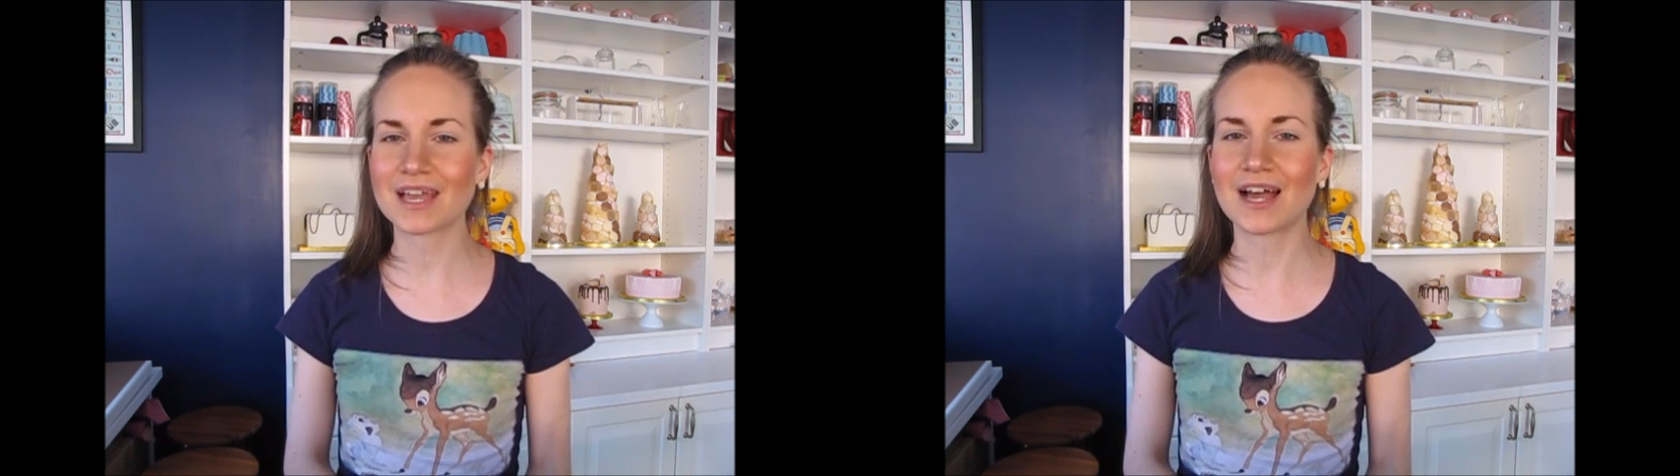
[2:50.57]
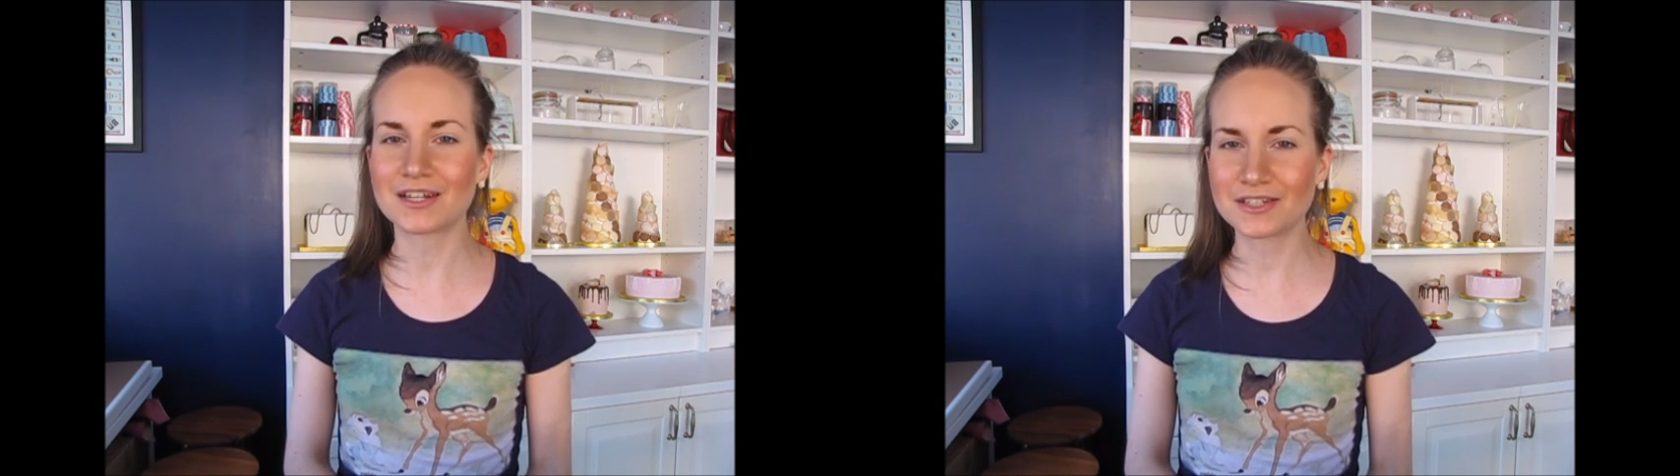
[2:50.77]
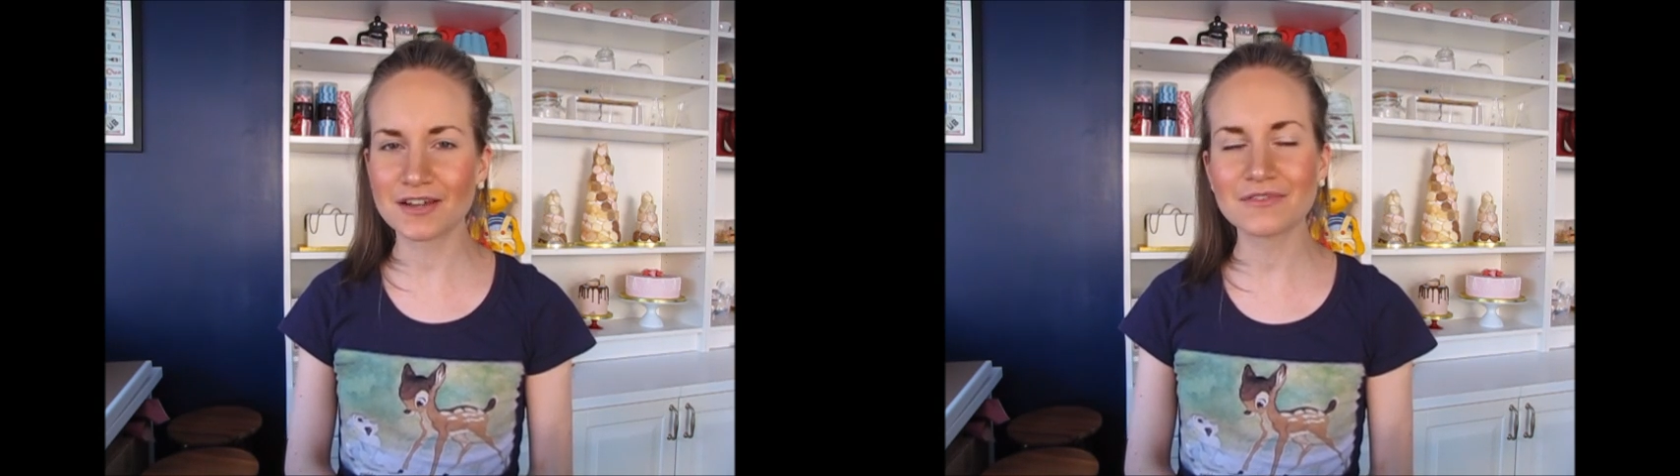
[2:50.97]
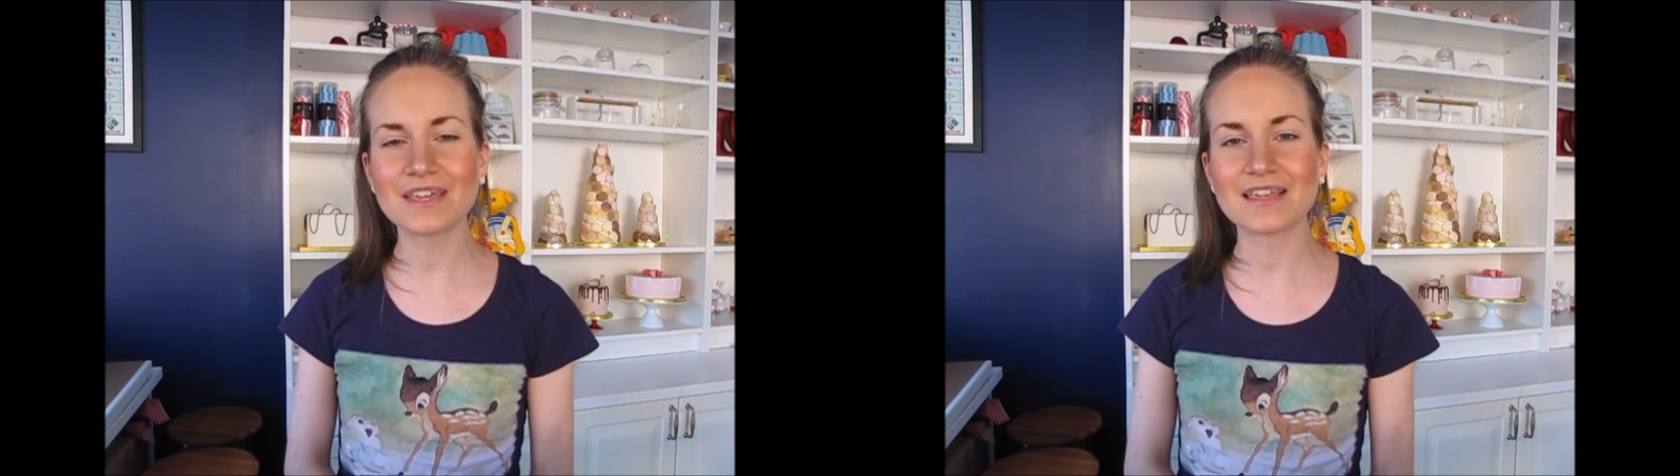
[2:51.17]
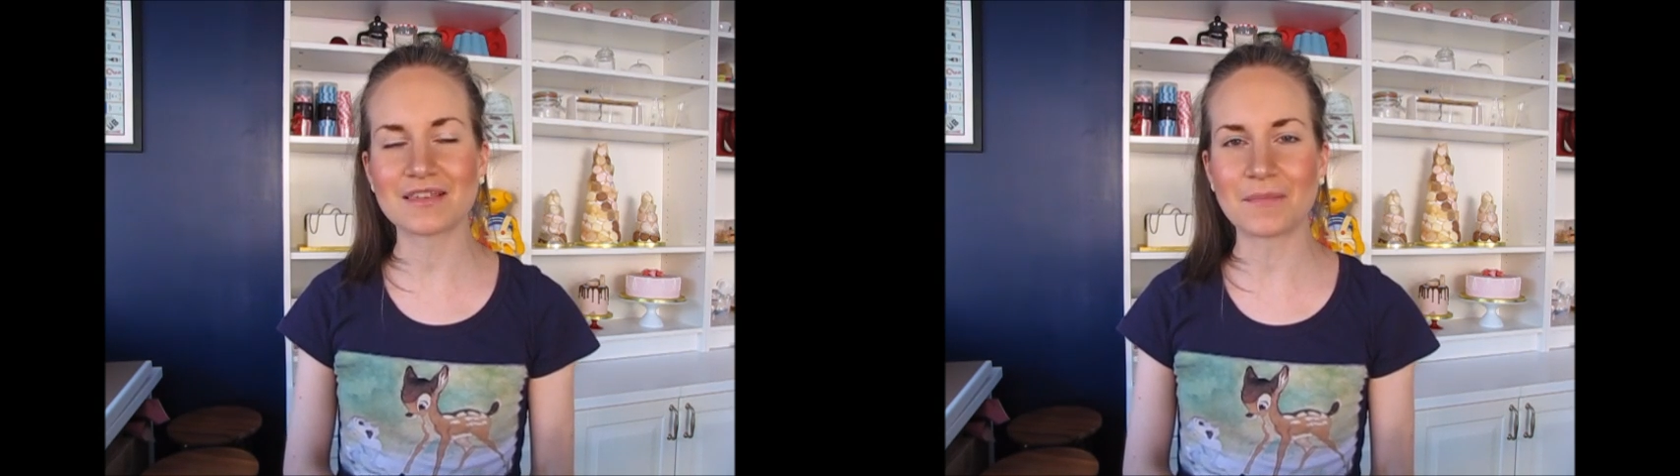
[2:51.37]
I don't
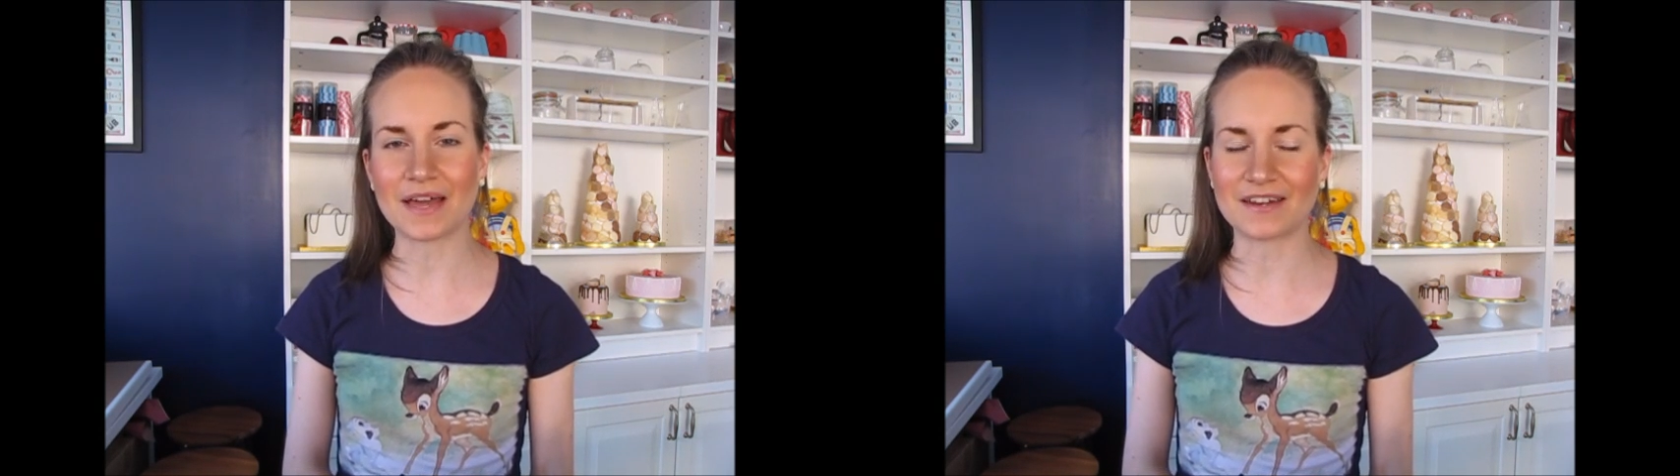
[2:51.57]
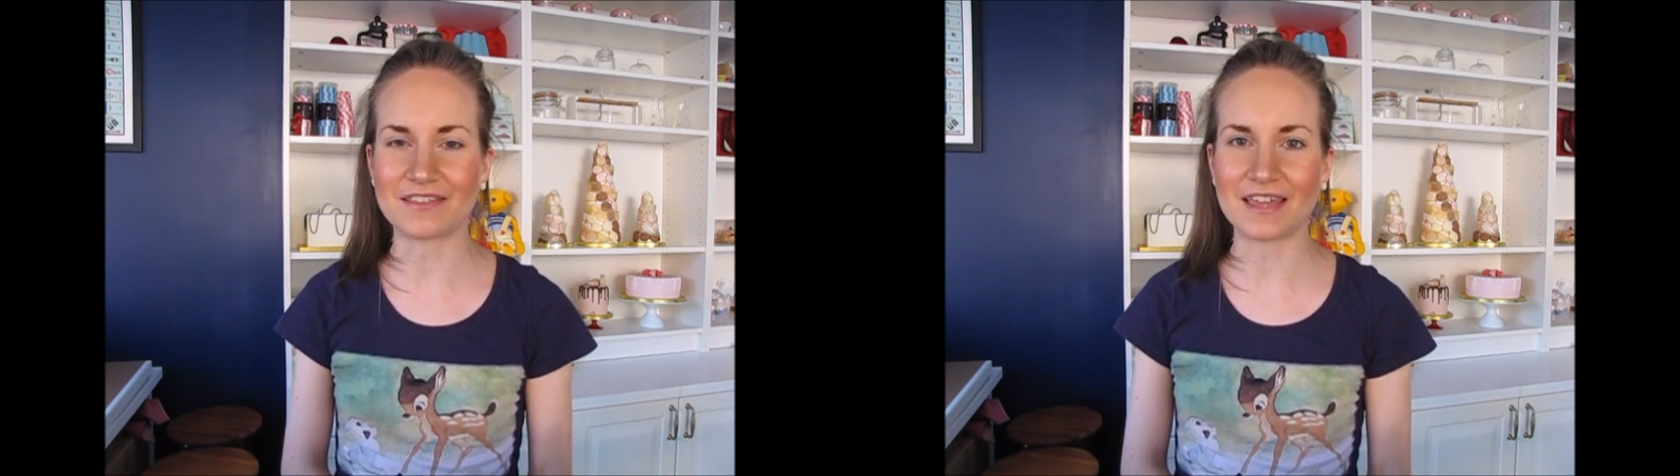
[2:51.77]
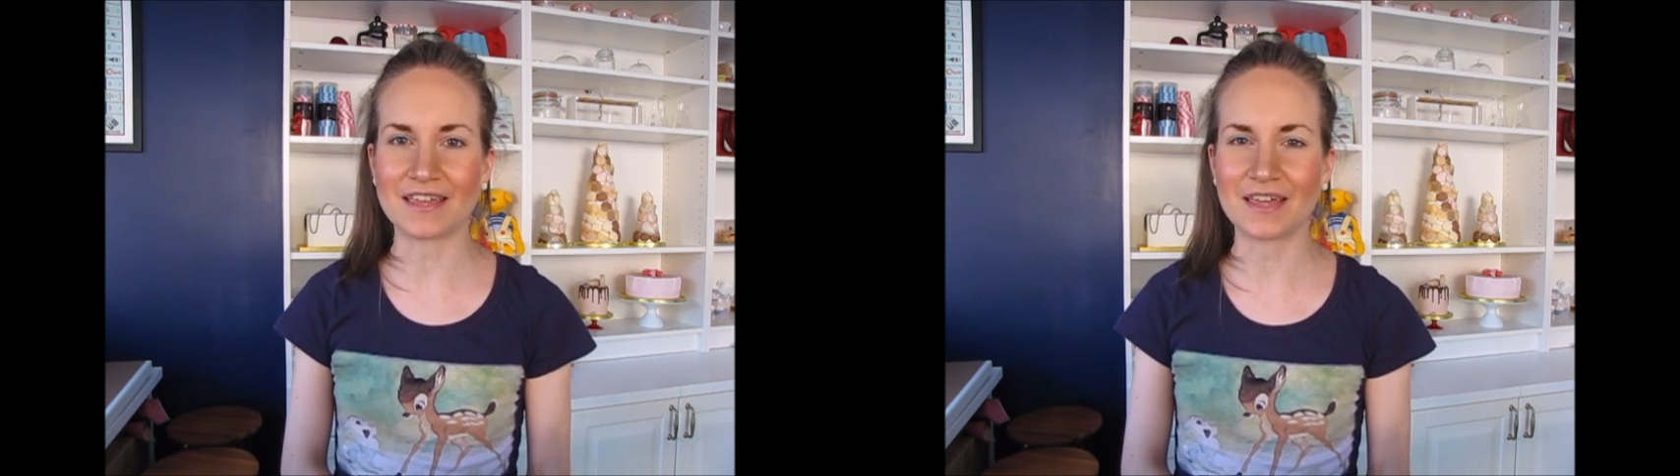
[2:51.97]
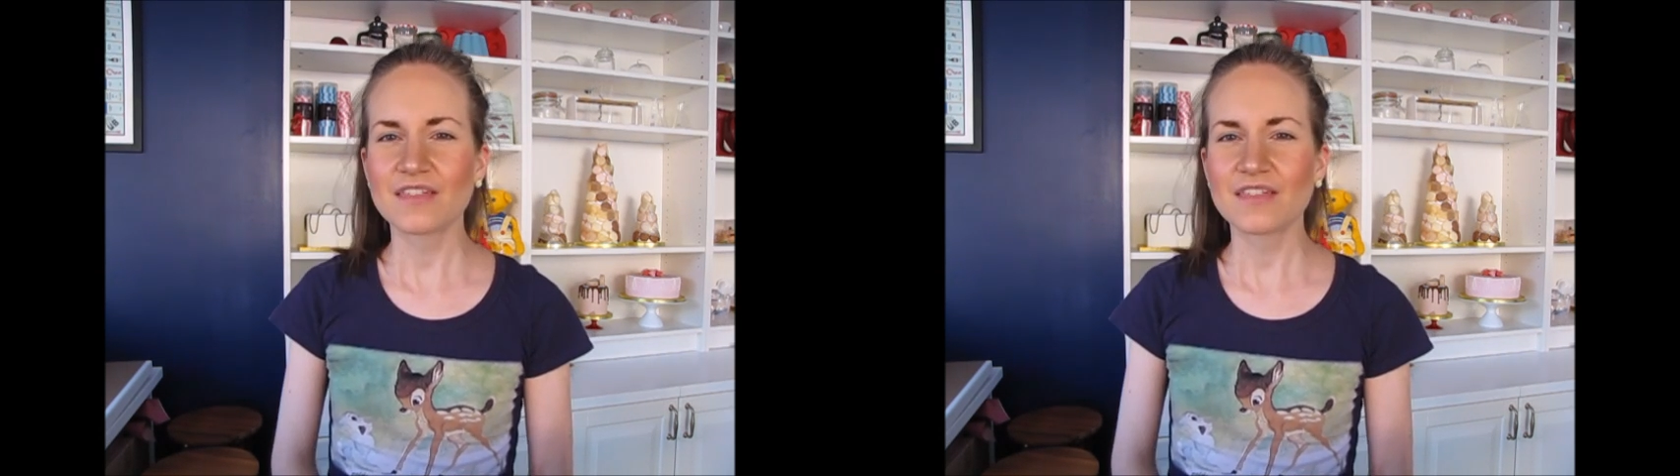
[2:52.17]
think it's a bad thing.